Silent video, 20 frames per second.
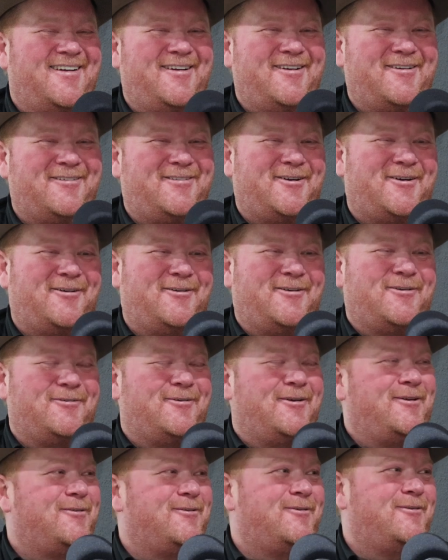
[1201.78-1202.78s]
And he'll talk his
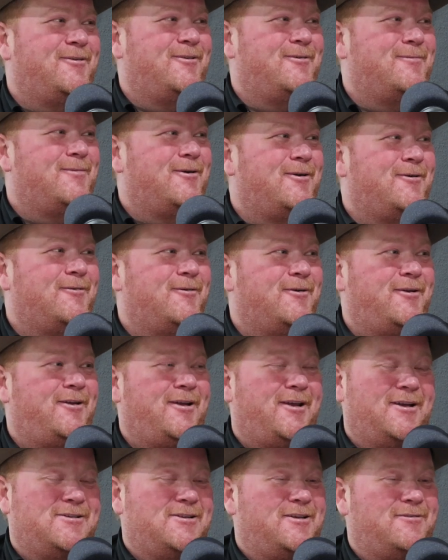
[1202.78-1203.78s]
way through it no matter what. And
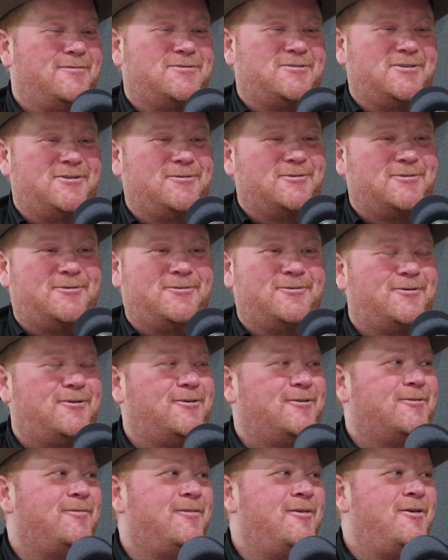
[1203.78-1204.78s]
he can't even see what's going
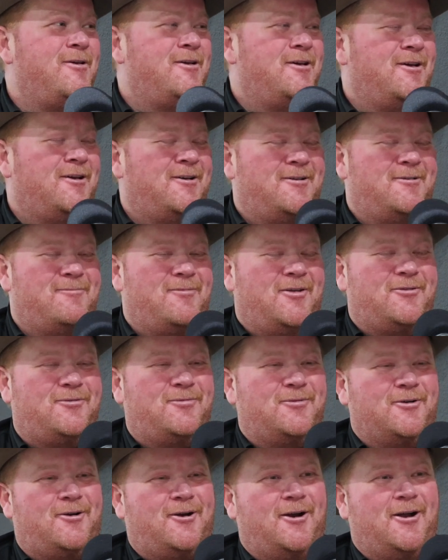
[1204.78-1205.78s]
on. And
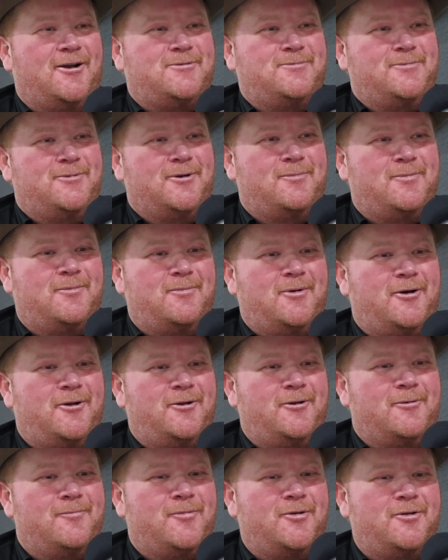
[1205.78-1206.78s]
that's what cracks me up about
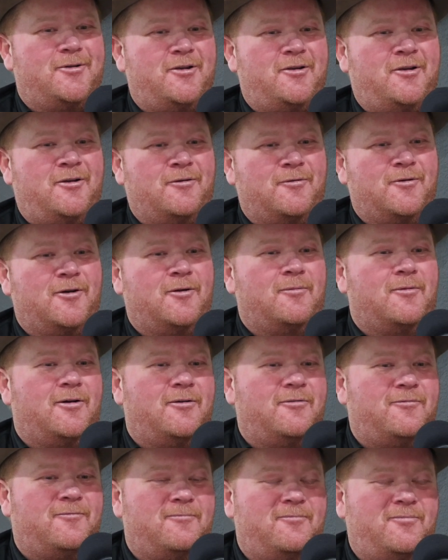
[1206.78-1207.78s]
him. But you know,
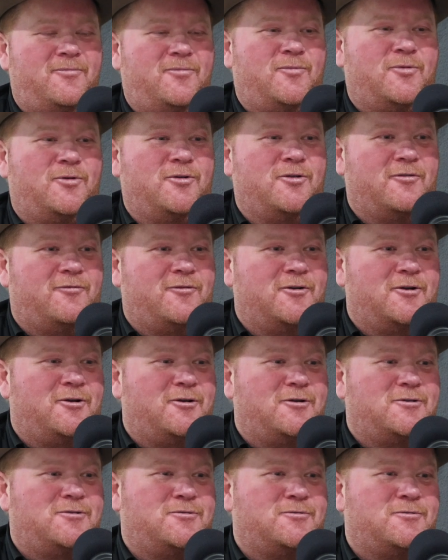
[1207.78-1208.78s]
one of the
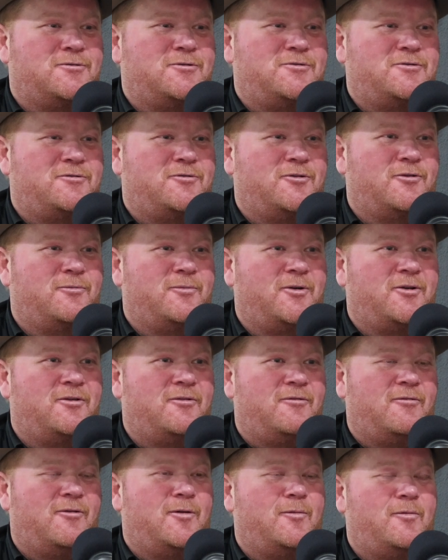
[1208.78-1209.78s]
funnier stories you told me
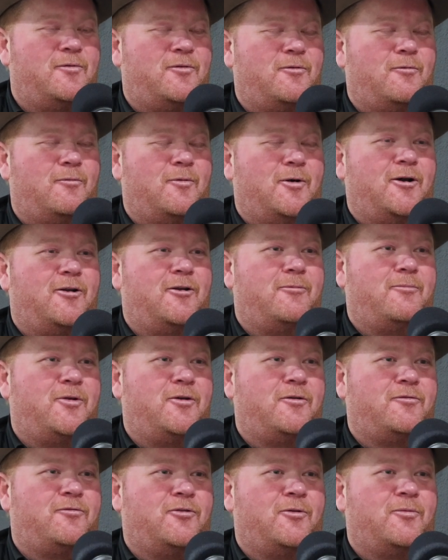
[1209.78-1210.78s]
that reminded
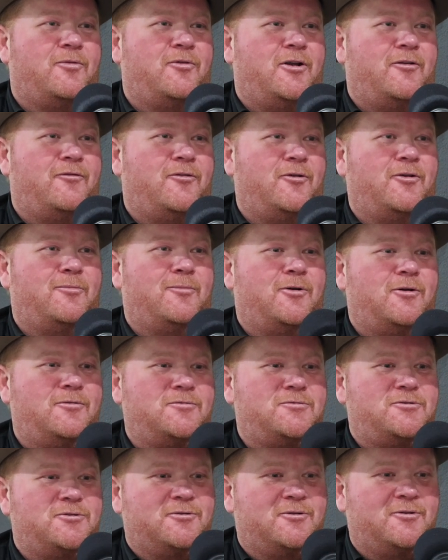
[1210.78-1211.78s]
me of something I've done to my
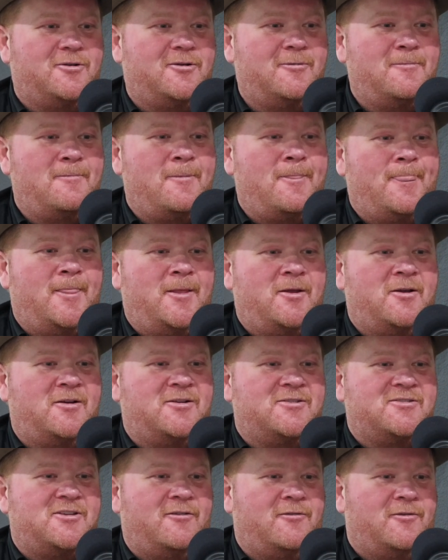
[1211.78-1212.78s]
own children
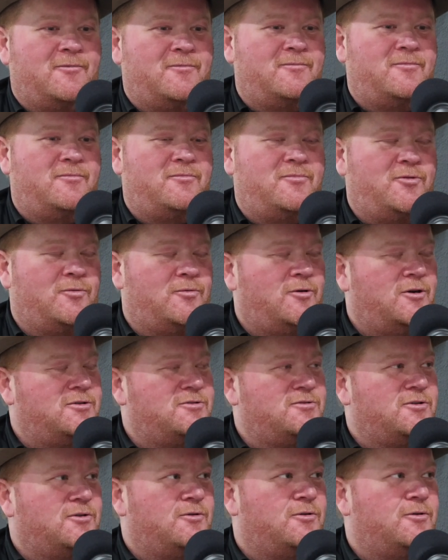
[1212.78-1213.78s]
is having them to
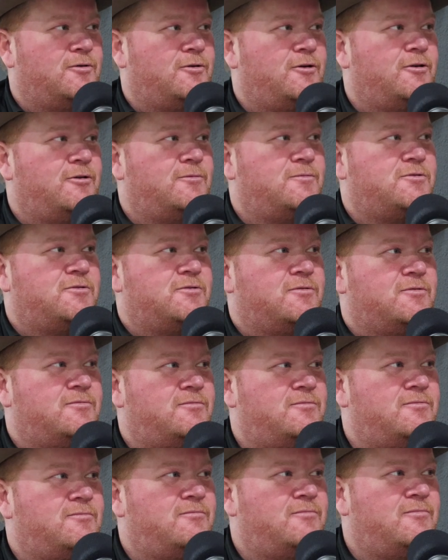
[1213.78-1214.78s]
wash Solo cups
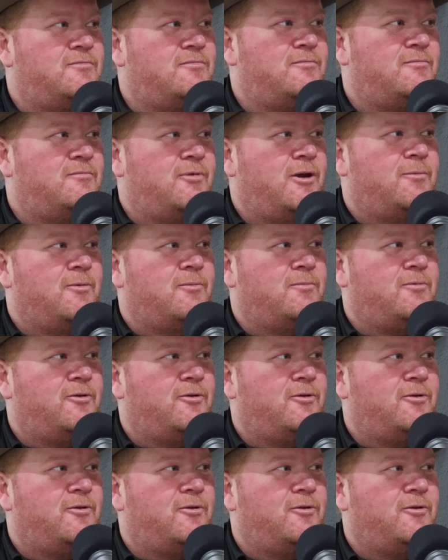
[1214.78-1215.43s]
and paper